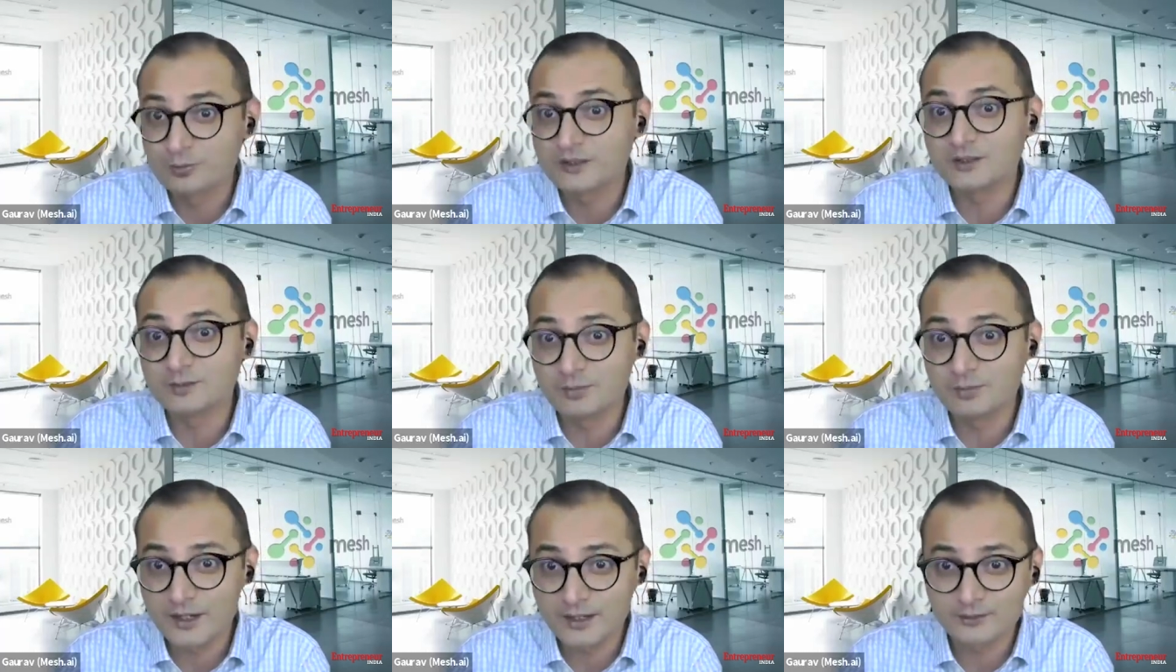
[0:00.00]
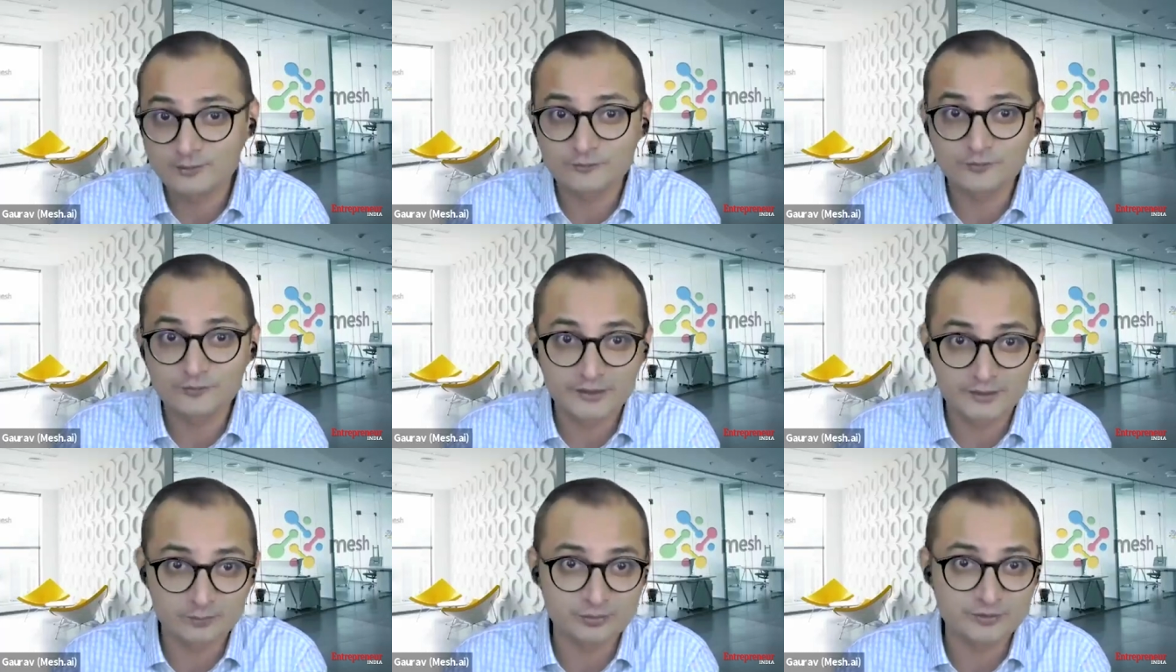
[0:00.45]
you know
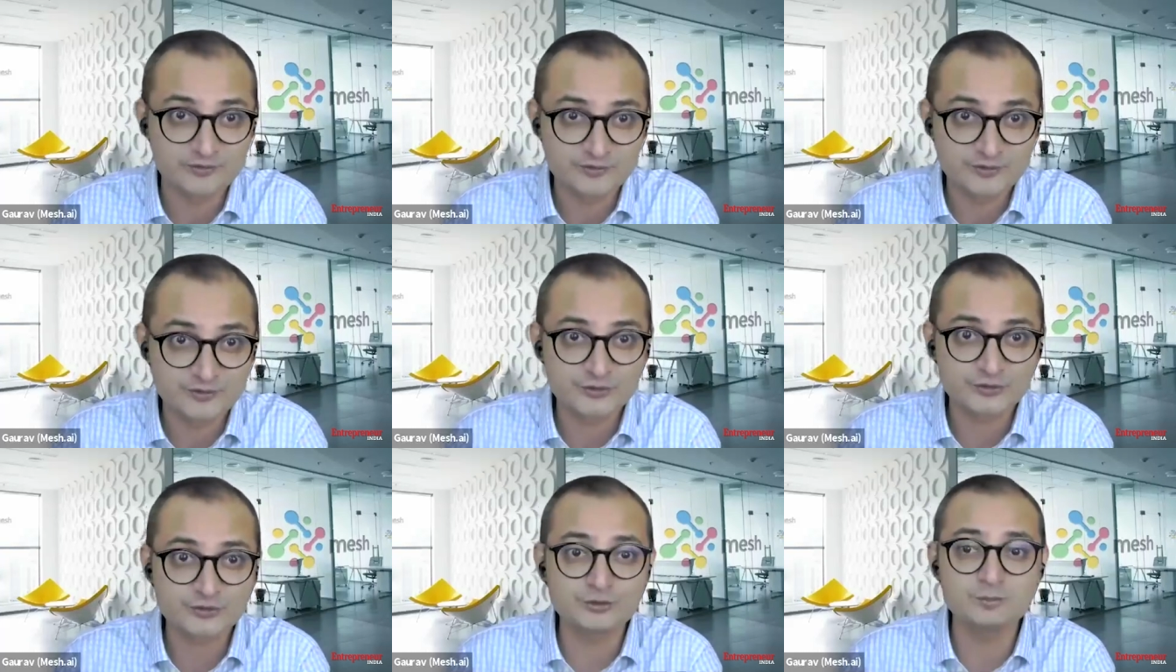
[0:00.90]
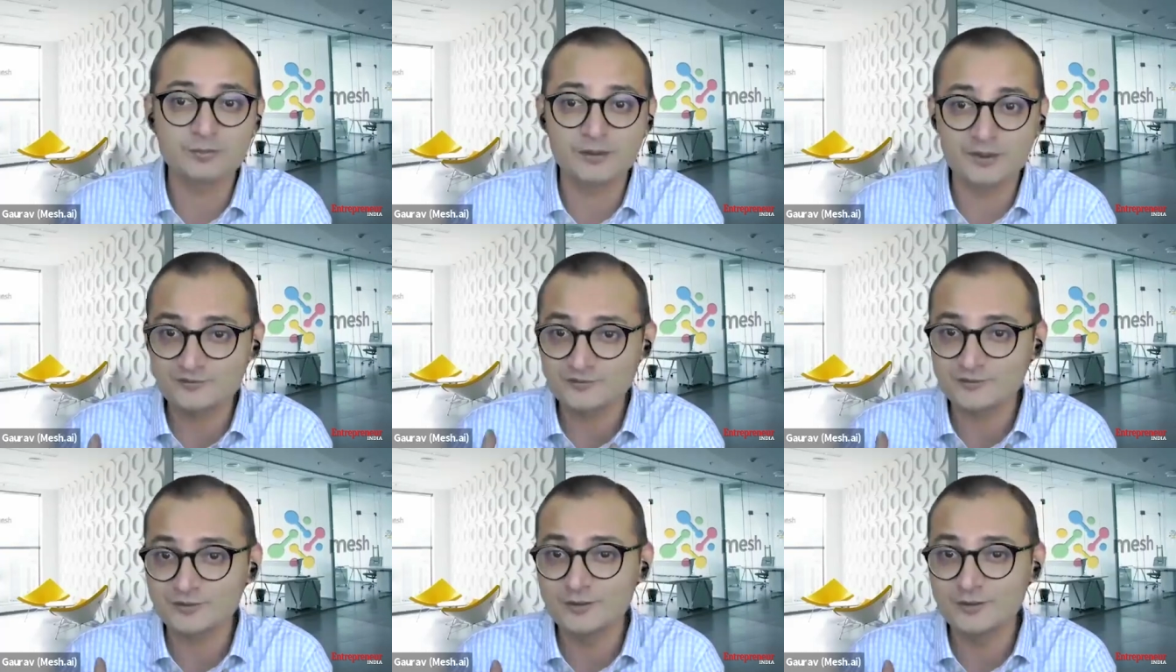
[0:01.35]
piggyback on that
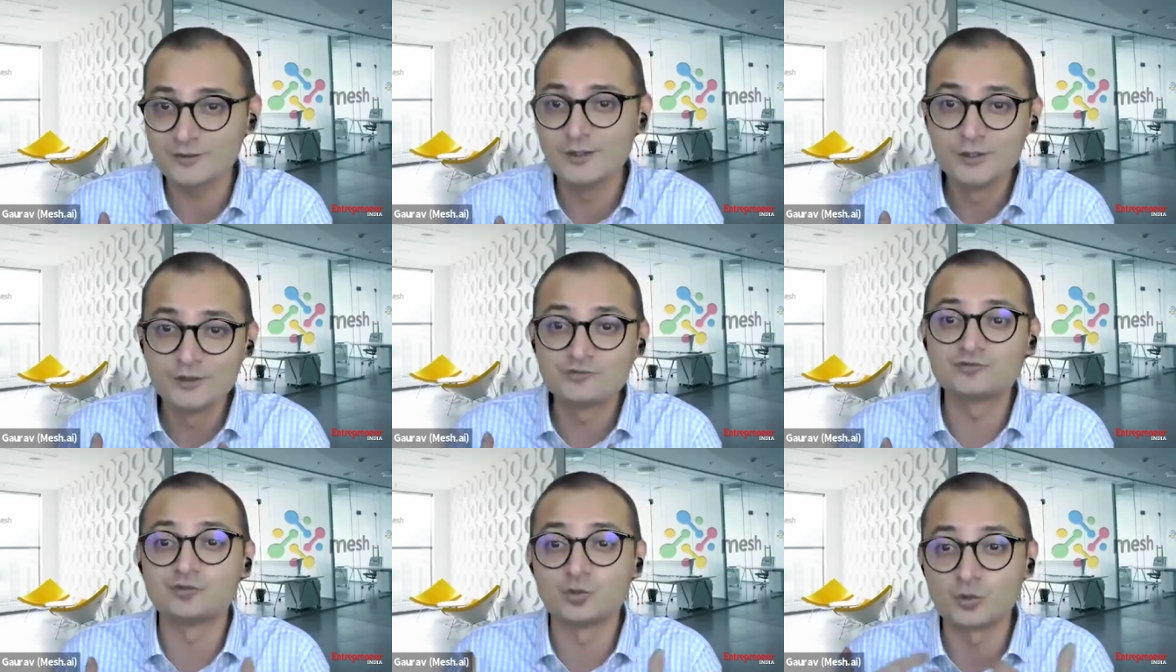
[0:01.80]
appreciation plus